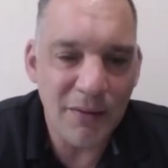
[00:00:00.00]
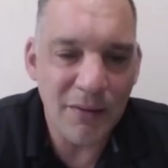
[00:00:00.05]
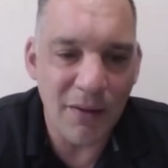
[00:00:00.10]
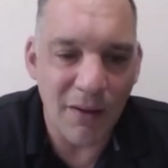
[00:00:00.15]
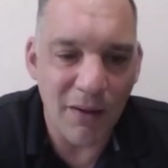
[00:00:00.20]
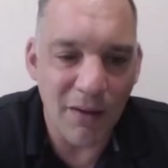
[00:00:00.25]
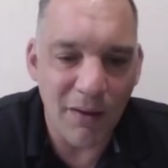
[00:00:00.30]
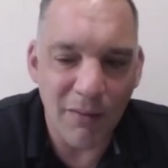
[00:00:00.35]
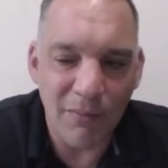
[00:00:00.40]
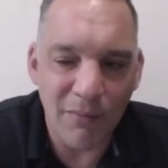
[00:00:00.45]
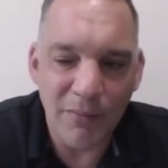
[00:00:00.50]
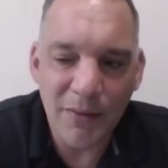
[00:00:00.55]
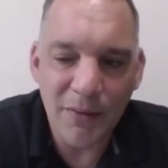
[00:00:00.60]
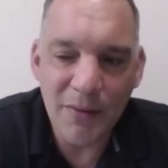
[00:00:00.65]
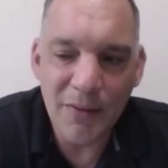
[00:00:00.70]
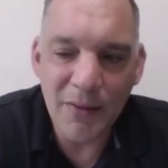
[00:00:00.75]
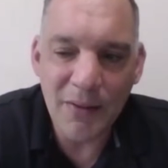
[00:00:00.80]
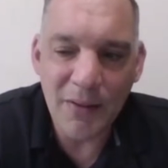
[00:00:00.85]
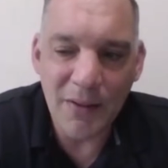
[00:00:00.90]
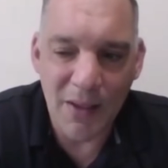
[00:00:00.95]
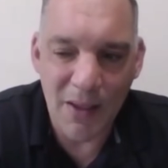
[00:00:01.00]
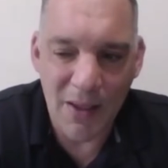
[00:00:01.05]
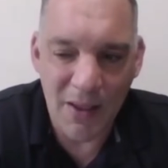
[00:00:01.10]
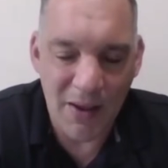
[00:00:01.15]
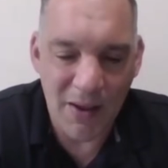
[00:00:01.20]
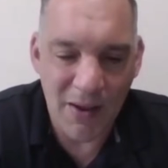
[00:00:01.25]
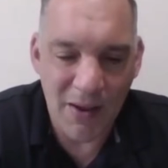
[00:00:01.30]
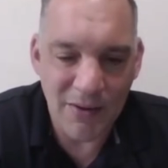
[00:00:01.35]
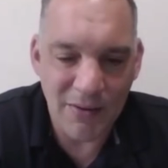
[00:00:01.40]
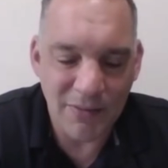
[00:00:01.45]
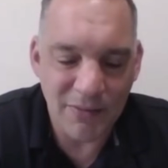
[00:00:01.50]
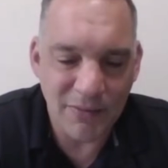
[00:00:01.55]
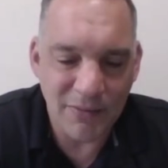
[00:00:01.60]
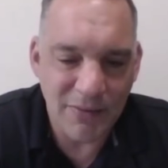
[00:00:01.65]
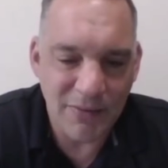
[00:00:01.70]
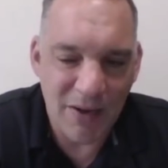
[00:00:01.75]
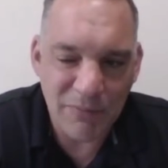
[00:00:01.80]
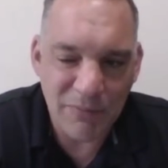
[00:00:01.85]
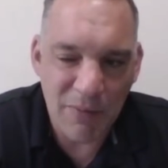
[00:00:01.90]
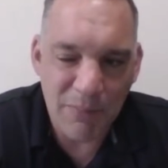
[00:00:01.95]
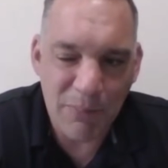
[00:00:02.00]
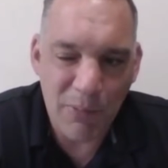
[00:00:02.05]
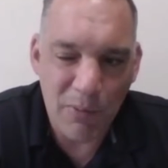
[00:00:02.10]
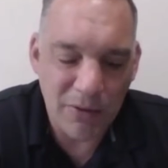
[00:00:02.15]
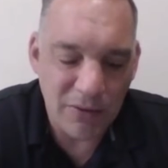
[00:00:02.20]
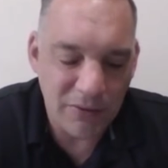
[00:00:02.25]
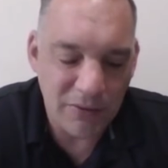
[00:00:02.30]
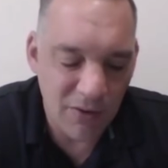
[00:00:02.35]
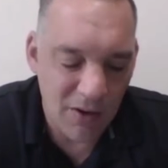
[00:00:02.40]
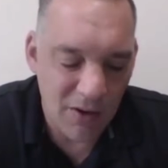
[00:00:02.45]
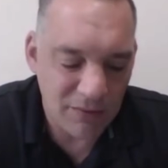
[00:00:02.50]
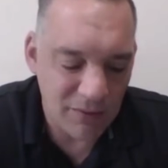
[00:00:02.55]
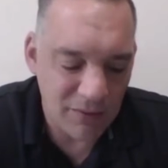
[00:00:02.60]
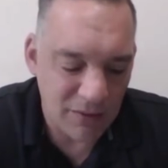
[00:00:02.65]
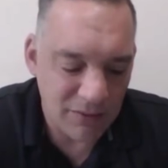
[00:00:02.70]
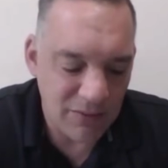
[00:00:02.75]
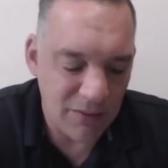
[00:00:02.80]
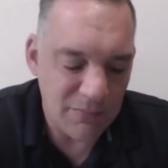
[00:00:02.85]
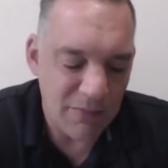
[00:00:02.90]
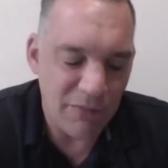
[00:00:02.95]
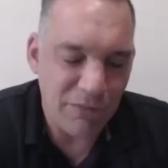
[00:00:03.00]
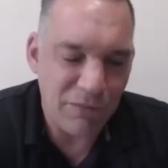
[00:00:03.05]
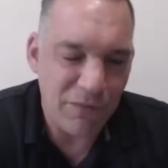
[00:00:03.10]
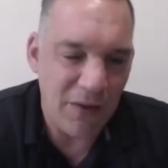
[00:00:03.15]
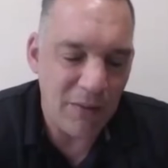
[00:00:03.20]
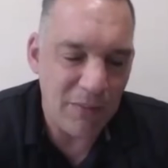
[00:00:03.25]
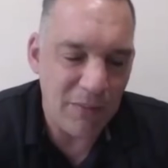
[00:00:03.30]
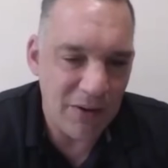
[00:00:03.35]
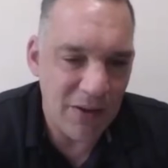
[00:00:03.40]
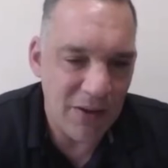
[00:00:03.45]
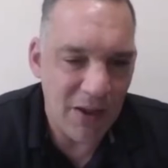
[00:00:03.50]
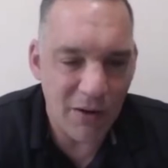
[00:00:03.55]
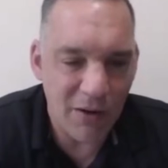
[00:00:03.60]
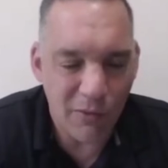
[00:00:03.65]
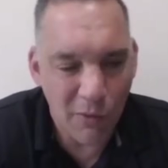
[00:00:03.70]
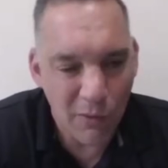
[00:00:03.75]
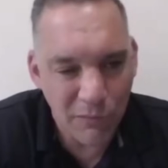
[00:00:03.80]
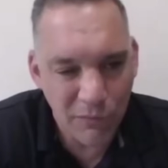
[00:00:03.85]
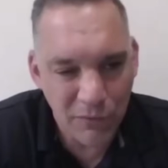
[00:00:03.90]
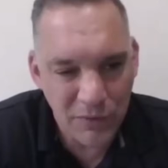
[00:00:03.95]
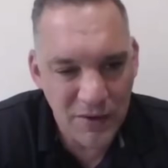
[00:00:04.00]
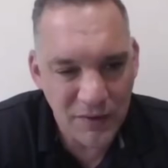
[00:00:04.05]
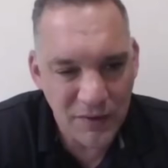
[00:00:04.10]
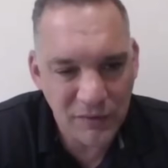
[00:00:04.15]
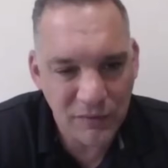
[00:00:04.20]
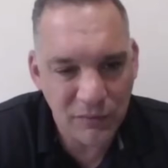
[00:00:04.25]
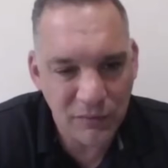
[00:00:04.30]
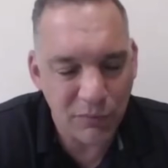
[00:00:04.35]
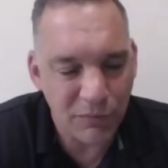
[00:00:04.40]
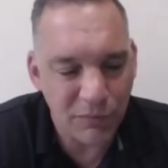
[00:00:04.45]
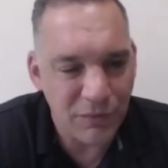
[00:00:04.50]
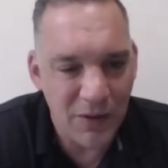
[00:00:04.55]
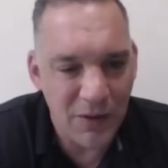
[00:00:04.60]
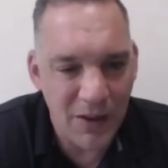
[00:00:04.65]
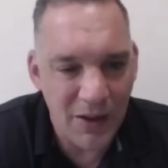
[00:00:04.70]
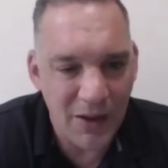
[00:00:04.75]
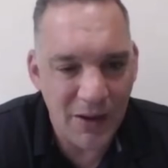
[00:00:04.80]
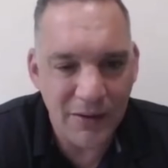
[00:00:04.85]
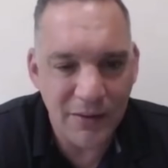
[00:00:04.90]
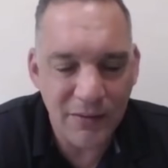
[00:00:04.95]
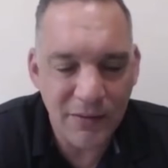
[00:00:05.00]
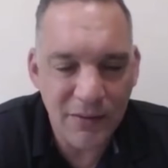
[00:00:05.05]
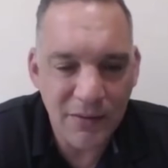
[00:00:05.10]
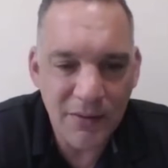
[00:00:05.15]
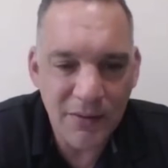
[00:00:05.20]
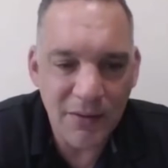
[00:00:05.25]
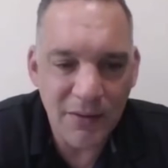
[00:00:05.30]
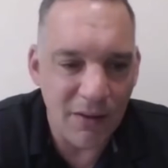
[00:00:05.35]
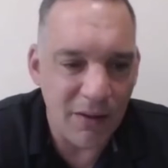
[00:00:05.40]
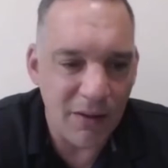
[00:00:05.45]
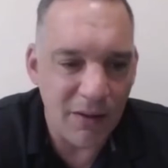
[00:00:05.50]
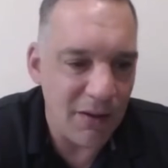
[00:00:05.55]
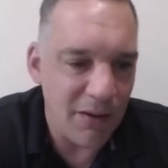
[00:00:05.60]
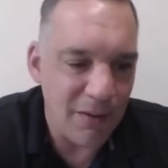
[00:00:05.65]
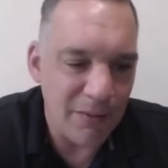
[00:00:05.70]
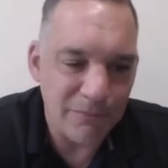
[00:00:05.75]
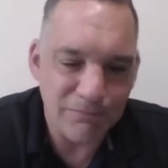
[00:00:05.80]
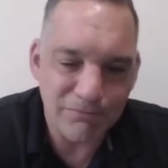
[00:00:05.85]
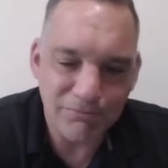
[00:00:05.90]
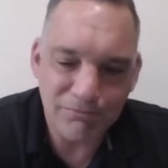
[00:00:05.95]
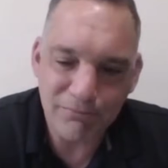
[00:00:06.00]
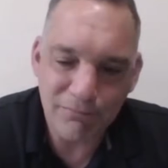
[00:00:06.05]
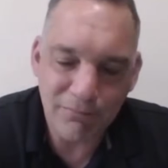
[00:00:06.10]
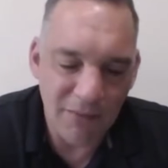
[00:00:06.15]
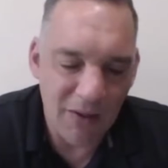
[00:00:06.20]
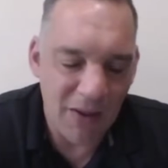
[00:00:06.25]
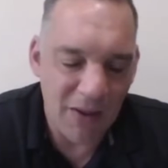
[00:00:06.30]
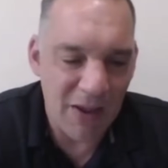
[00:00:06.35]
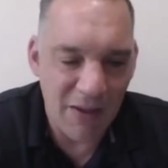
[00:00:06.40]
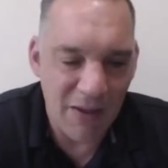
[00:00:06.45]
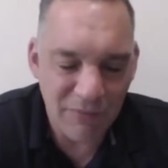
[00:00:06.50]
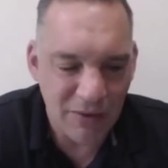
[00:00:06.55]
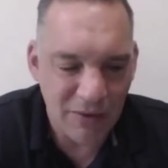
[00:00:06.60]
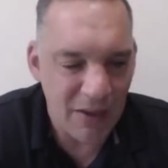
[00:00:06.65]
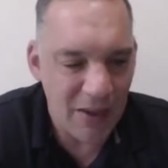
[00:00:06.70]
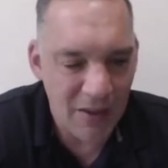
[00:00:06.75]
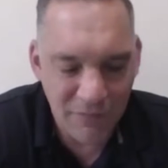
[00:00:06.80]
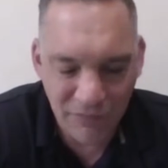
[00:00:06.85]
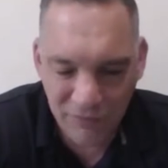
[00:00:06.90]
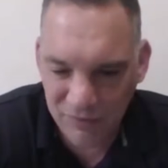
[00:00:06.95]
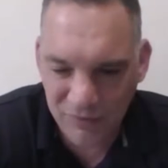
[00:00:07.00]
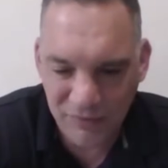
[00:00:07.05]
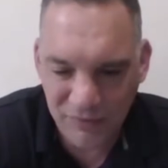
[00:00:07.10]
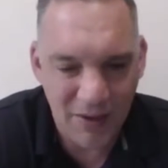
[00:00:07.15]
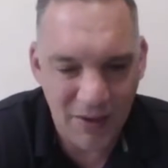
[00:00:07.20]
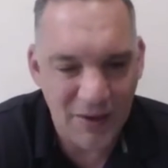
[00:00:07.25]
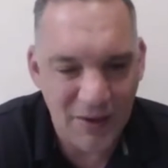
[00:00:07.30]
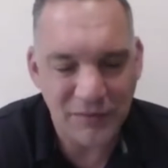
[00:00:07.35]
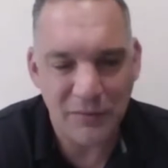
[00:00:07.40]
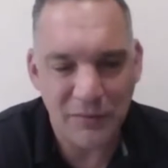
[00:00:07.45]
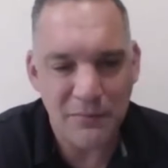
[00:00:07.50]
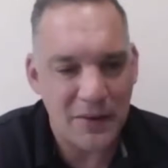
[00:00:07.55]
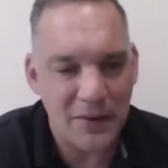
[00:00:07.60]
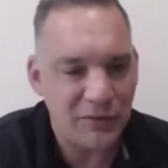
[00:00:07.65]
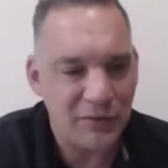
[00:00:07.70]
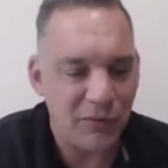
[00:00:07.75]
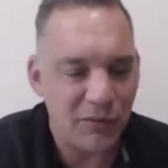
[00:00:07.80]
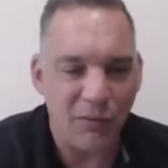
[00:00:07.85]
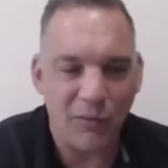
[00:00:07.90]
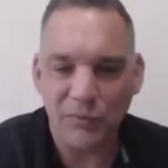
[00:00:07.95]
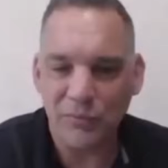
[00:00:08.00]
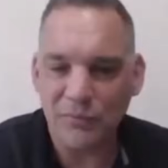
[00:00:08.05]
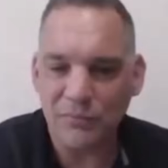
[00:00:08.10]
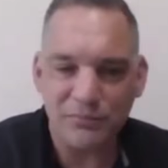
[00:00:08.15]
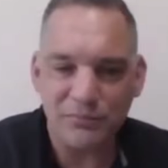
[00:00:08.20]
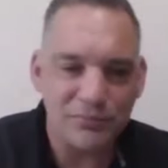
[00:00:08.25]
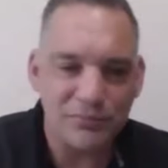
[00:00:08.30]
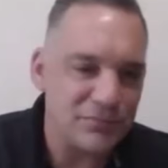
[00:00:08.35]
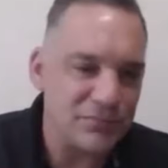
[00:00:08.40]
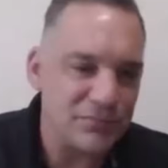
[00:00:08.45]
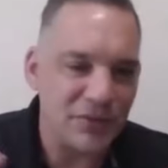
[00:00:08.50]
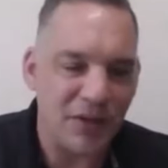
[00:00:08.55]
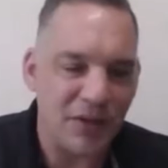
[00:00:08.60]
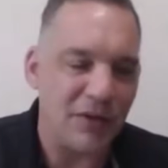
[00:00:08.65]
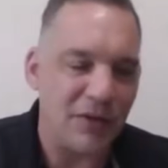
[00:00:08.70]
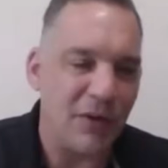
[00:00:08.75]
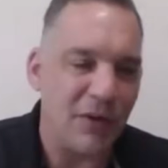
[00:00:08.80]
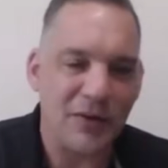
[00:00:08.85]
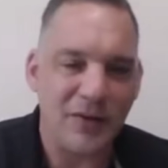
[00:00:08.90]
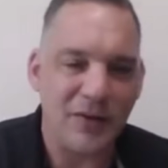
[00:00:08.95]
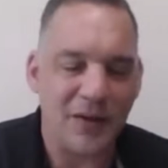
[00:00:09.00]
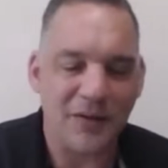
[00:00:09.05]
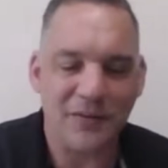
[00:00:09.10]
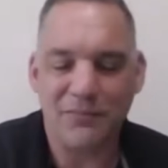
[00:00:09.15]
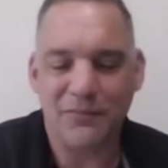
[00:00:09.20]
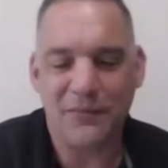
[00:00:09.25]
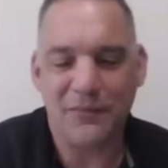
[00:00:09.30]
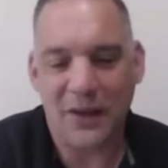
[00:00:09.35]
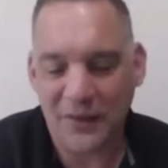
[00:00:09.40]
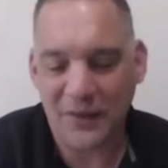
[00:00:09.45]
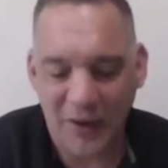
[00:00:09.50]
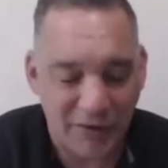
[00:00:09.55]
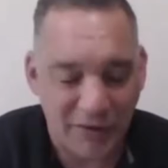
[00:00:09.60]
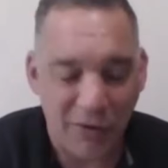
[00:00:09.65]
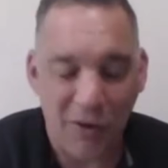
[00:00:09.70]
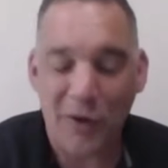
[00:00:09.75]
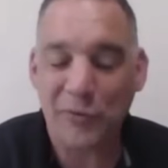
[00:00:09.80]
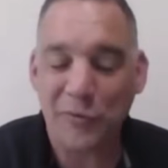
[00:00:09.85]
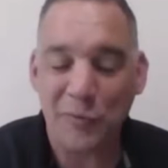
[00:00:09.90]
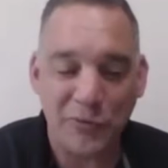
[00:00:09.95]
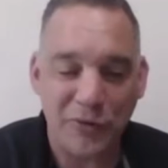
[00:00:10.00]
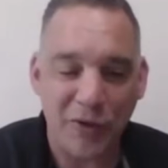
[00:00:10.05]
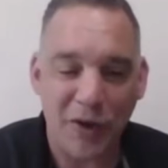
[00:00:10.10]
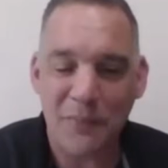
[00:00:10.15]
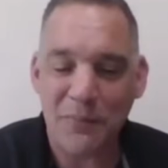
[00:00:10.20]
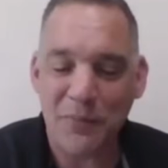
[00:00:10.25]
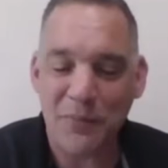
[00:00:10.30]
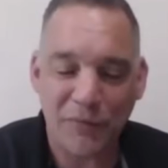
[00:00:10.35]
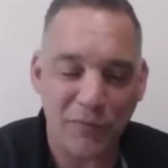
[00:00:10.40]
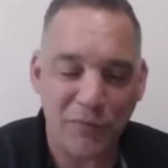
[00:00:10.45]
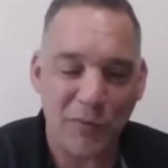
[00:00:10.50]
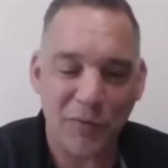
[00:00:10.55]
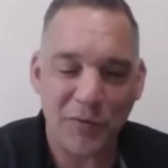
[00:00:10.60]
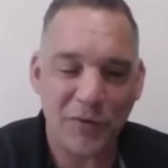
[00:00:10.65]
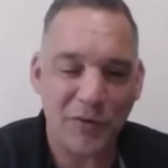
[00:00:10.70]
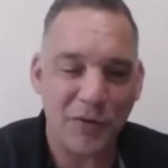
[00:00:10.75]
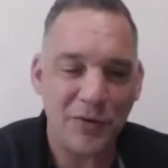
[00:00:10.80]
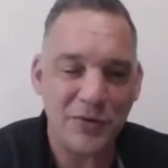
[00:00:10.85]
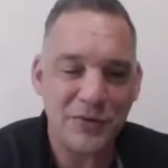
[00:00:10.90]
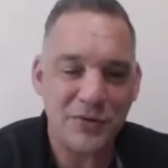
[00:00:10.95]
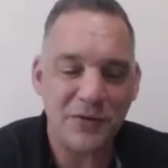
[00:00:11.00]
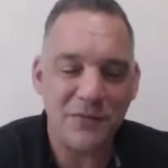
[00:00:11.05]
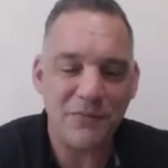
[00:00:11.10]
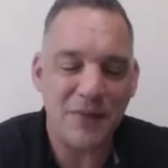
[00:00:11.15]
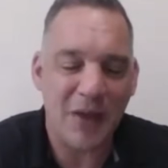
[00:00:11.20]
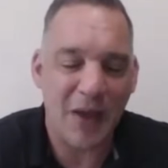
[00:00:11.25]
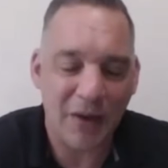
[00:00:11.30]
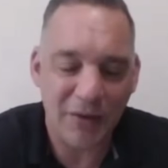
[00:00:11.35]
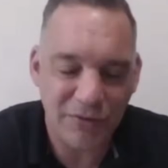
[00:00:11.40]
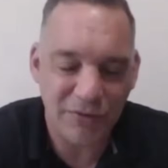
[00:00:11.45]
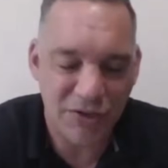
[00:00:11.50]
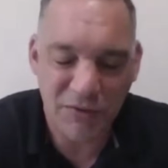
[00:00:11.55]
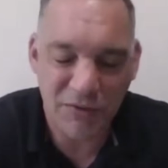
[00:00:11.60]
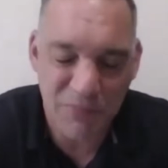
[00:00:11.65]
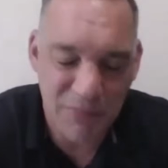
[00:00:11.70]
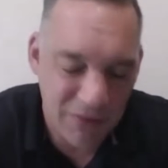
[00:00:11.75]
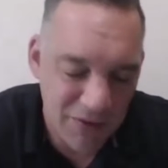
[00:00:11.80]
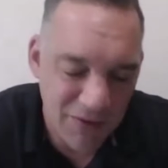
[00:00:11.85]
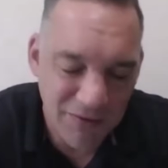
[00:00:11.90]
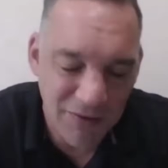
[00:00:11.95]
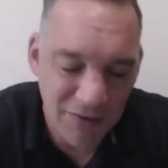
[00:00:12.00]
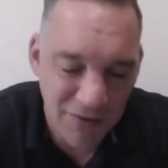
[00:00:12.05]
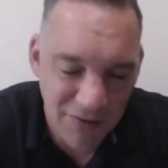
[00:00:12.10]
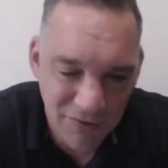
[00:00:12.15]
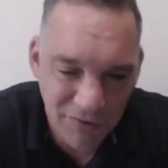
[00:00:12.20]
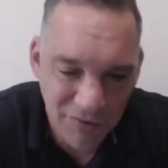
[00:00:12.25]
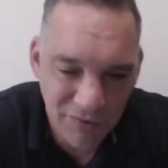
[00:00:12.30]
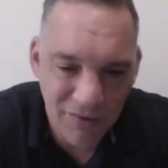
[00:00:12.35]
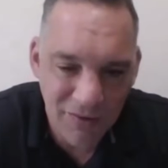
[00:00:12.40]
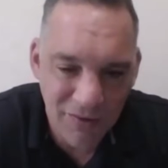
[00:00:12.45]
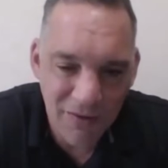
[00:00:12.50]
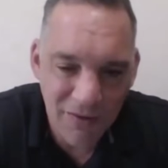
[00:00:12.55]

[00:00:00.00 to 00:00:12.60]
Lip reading: And that's my parting thoughts. I think my family and I are over this. We're fine. I have sustained some mental, I talked to a therapist, full disclosure, not just because of this,